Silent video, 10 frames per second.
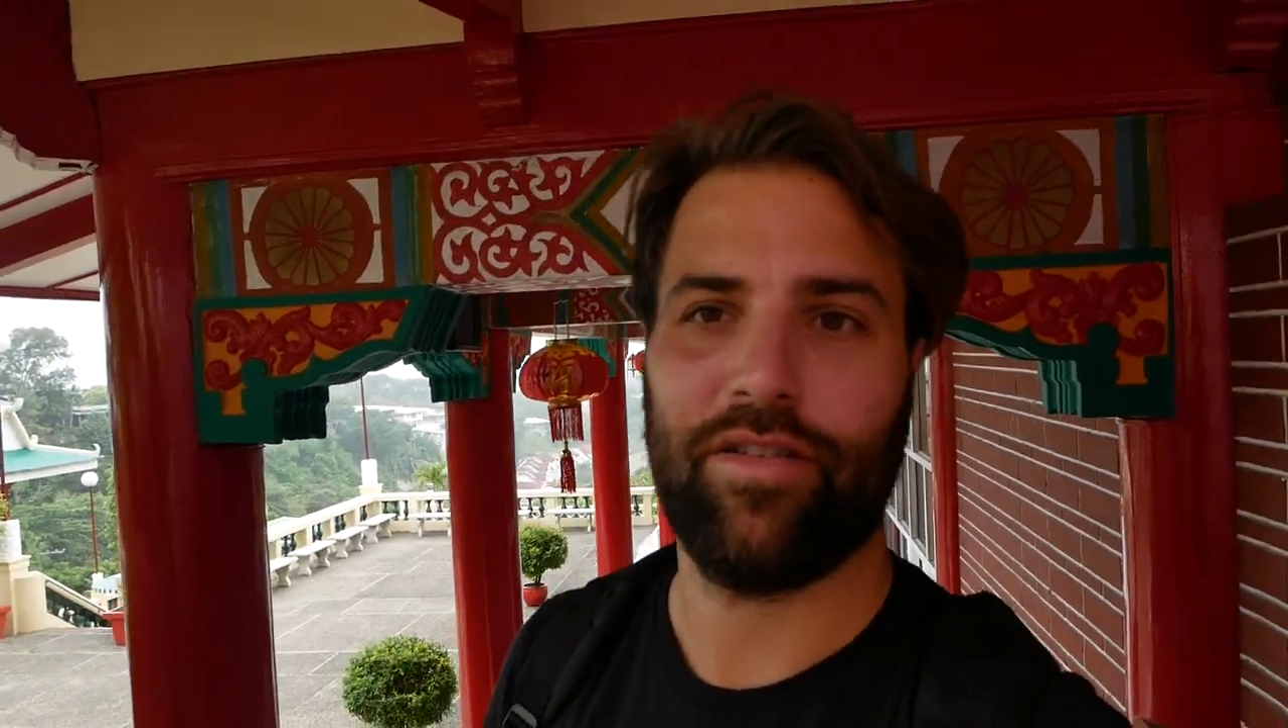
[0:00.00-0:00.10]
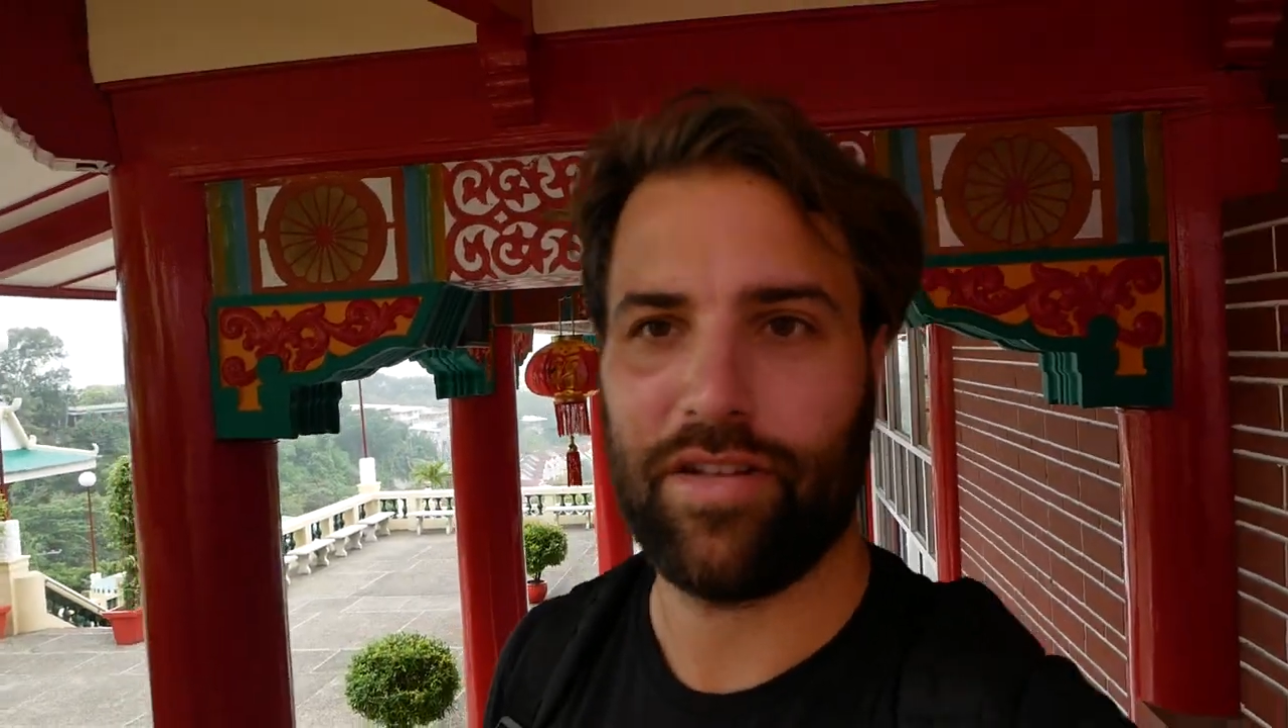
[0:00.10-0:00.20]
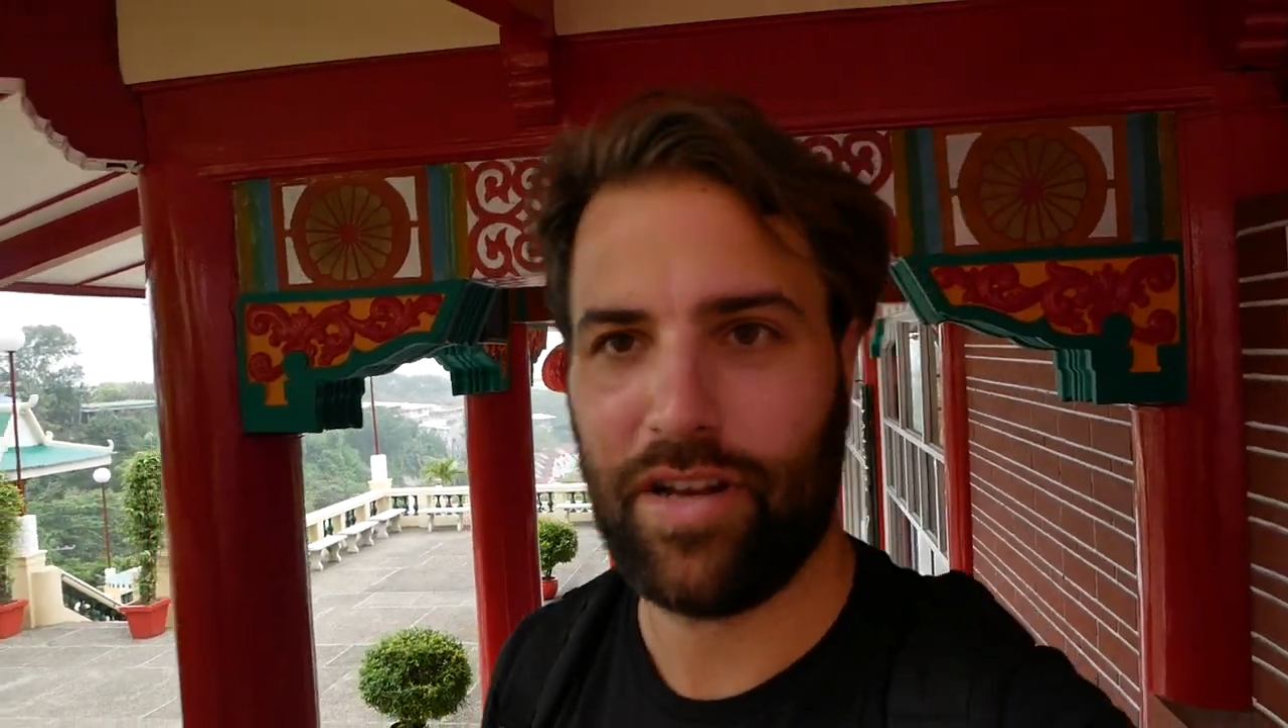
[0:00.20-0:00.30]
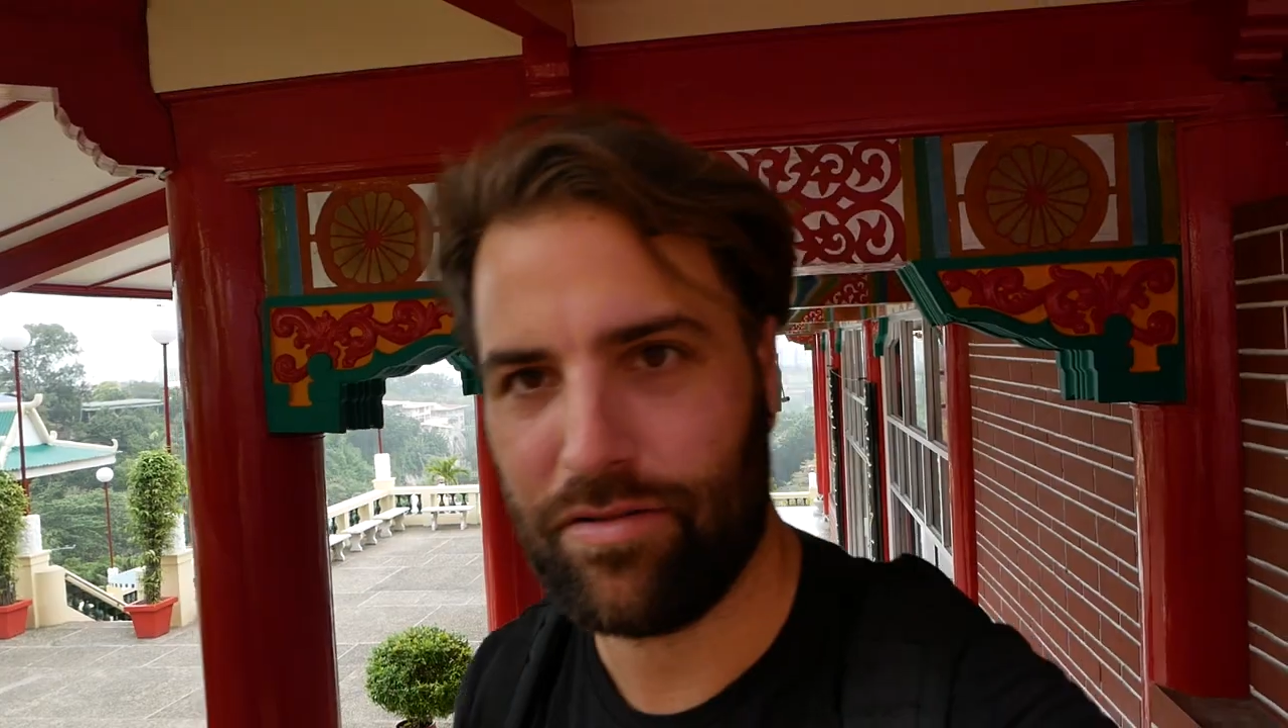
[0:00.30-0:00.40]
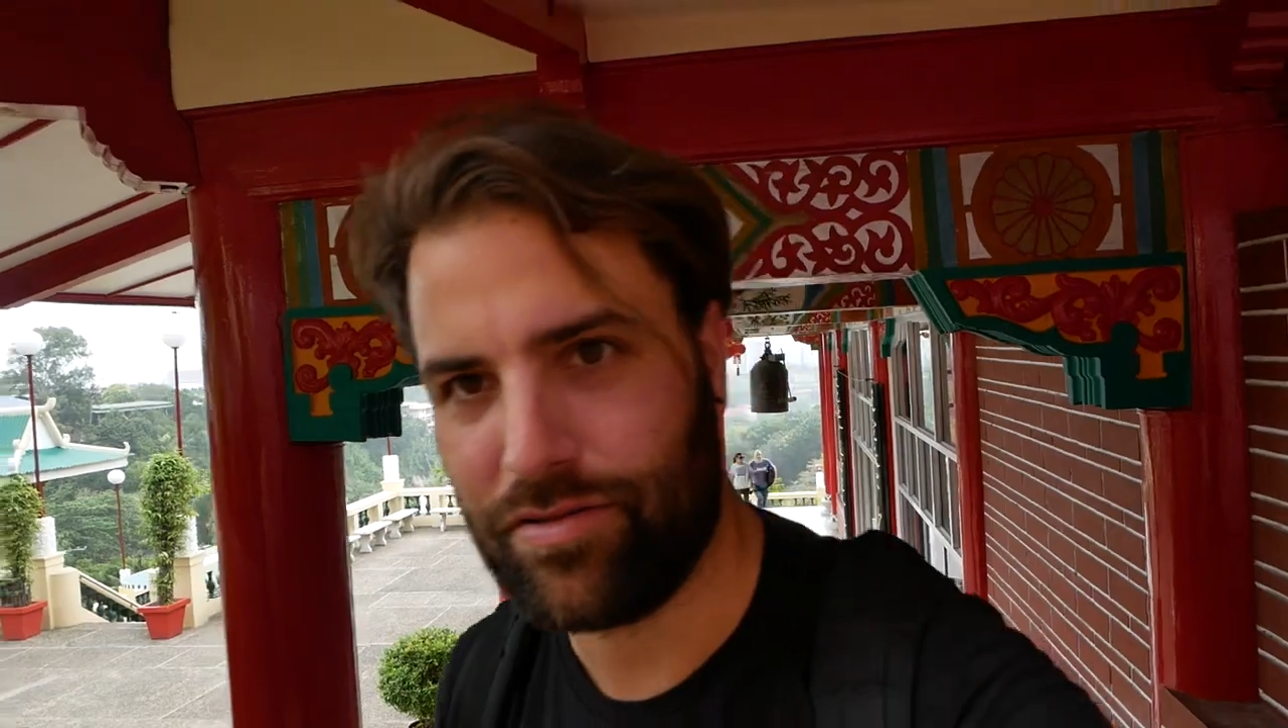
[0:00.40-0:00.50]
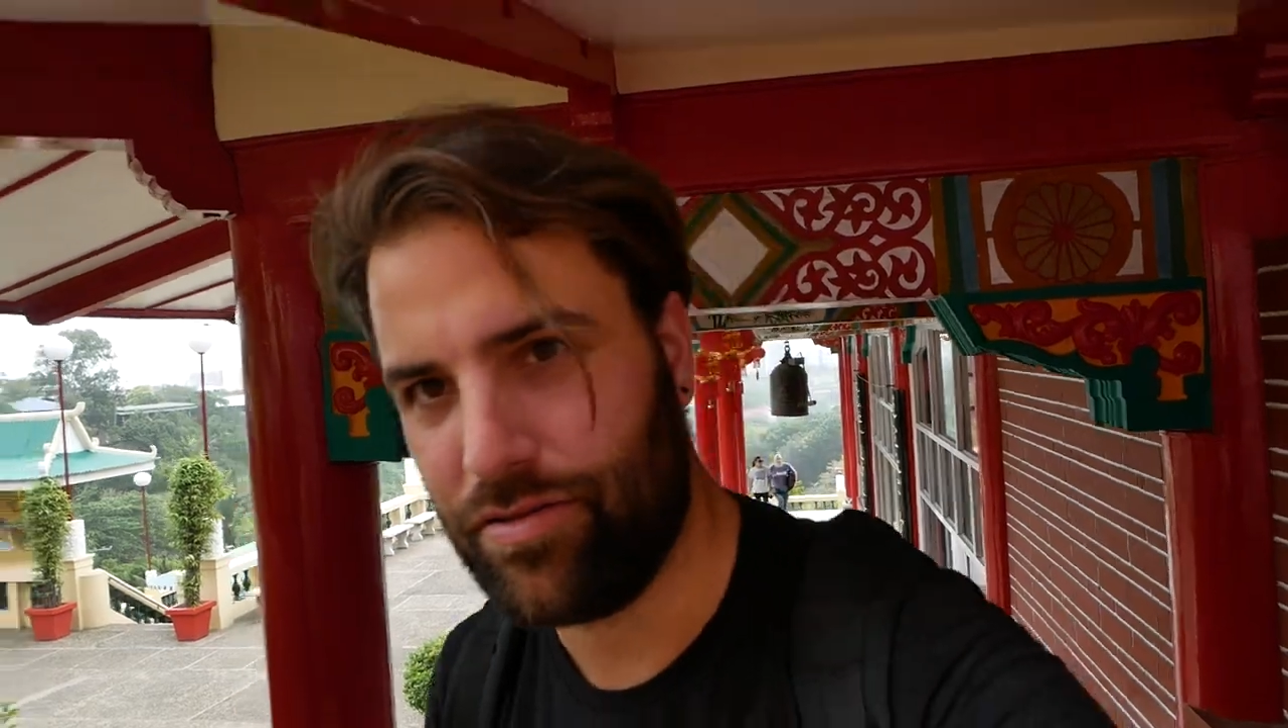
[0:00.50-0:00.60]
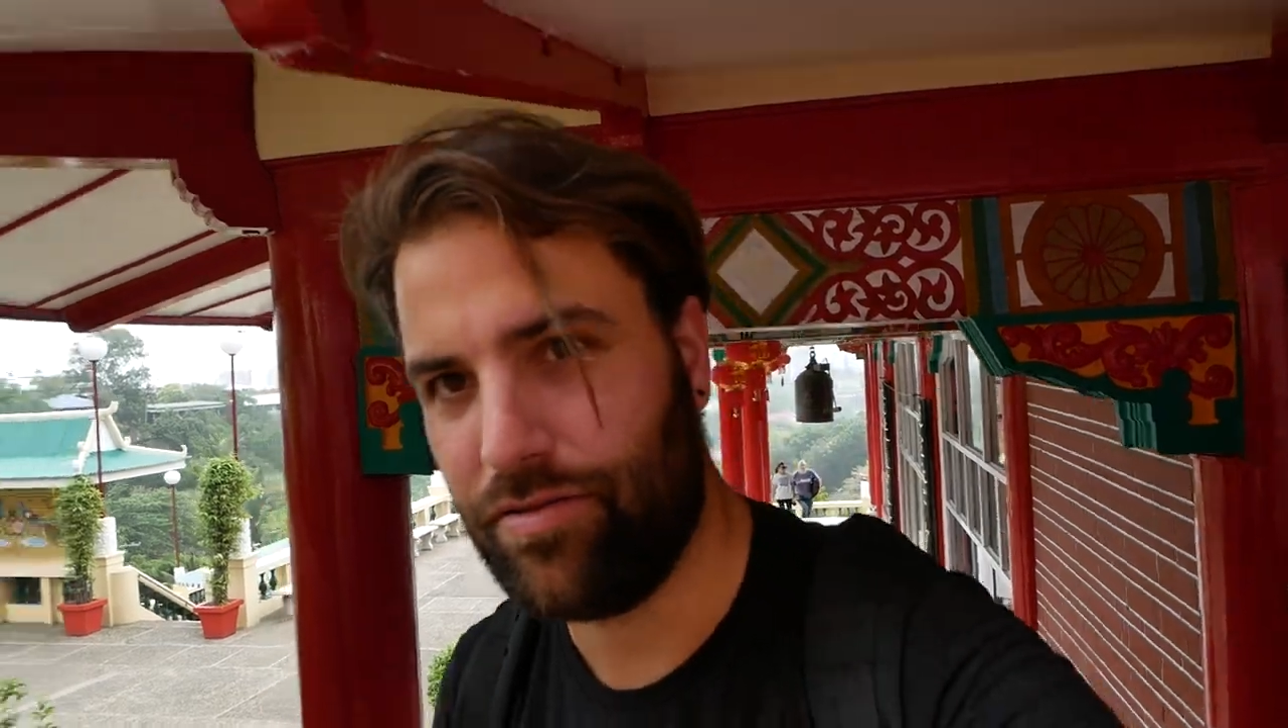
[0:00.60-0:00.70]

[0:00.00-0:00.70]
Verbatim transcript: not allowed to